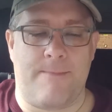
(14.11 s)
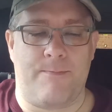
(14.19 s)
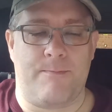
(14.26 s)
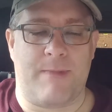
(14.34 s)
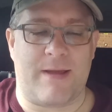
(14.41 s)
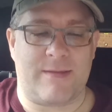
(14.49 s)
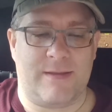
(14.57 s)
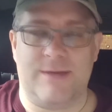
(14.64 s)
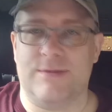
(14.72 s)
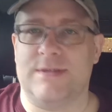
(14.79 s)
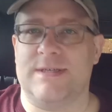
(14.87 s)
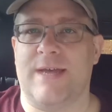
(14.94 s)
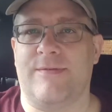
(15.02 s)
Matthew
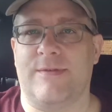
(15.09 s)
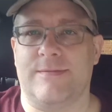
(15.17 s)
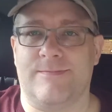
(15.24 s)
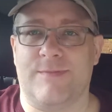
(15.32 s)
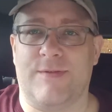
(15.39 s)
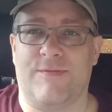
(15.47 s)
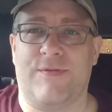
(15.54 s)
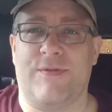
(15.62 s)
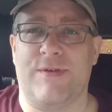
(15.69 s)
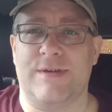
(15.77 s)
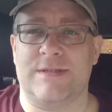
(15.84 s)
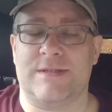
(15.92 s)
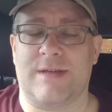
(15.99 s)
7, the
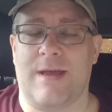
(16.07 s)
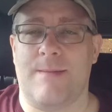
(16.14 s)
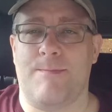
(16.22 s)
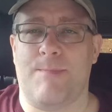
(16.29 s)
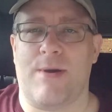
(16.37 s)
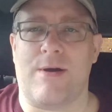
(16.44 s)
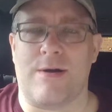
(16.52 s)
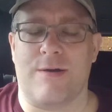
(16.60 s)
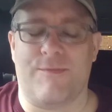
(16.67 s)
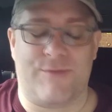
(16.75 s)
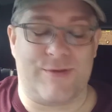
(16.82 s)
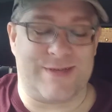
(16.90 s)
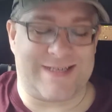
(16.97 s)
first part of
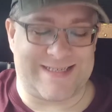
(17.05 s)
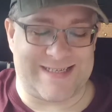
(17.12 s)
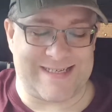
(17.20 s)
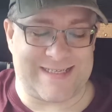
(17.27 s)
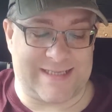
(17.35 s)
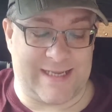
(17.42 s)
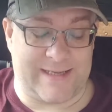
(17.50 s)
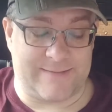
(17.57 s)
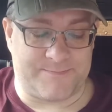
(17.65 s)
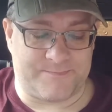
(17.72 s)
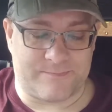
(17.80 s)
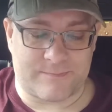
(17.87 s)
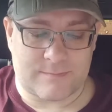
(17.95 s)
verse 16
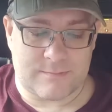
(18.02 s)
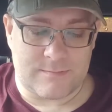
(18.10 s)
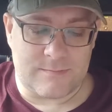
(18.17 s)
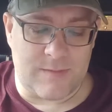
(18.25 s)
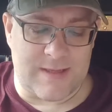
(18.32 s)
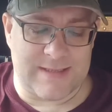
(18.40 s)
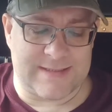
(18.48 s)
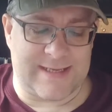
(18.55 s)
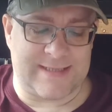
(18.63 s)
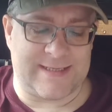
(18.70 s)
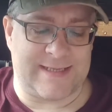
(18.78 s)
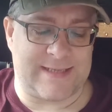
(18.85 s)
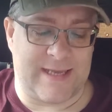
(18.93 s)
says
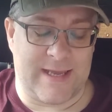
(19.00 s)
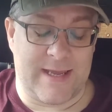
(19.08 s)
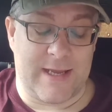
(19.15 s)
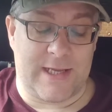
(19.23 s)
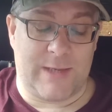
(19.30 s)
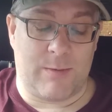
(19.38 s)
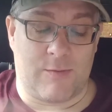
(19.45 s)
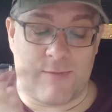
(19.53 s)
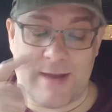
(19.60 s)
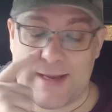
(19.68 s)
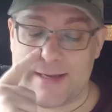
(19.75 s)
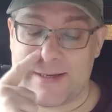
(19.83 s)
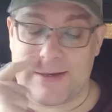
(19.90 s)
this: you will
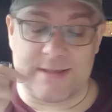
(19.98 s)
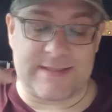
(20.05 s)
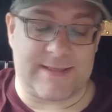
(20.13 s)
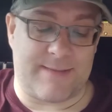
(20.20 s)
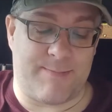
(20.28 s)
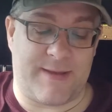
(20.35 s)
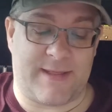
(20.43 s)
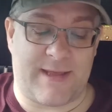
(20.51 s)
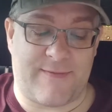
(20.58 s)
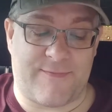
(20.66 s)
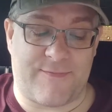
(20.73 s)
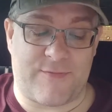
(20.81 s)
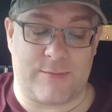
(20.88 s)
recognize them by their
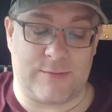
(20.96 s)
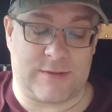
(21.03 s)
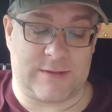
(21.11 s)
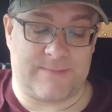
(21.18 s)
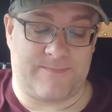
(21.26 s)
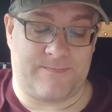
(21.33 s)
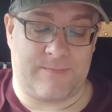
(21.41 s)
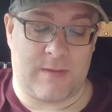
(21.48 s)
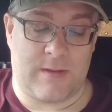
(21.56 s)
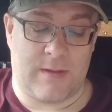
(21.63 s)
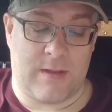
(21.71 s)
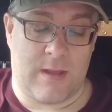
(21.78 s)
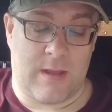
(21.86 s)
fruits.
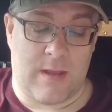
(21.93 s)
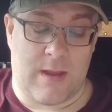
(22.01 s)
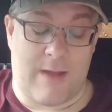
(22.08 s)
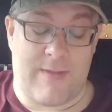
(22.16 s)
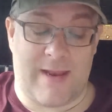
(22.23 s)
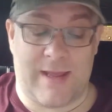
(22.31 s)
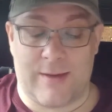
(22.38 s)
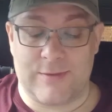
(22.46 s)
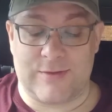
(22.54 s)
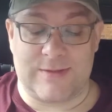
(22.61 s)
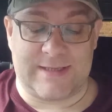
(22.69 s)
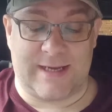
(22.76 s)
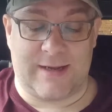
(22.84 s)
And then it goes
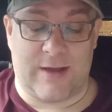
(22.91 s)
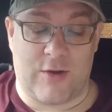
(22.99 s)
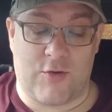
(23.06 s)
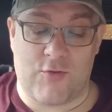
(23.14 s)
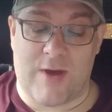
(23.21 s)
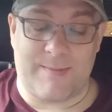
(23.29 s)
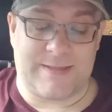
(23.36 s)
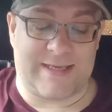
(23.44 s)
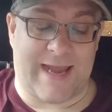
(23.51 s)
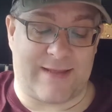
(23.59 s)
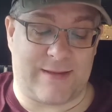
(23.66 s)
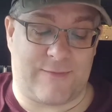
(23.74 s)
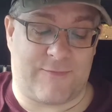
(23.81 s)
on to, are grapes
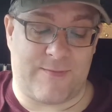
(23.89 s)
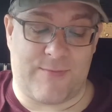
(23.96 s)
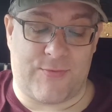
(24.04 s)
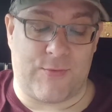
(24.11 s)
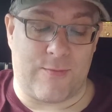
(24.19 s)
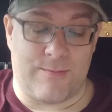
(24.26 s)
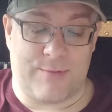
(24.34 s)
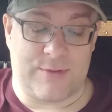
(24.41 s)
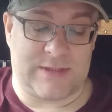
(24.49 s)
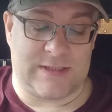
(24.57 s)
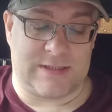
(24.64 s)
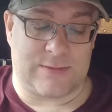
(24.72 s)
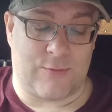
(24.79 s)
gathered from thorn
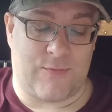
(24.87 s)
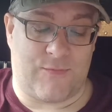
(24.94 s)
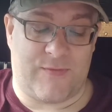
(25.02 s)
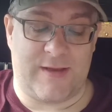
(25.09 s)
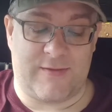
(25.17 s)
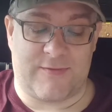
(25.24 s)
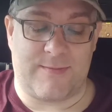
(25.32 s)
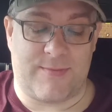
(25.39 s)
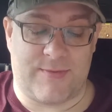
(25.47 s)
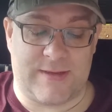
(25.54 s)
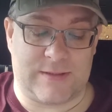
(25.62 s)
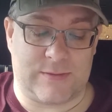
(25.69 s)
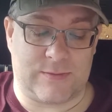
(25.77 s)
bushes or figs from
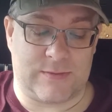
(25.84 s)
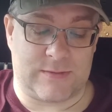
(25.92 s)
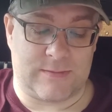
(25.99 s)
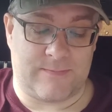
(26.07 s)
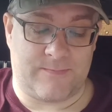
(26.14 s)
thistles?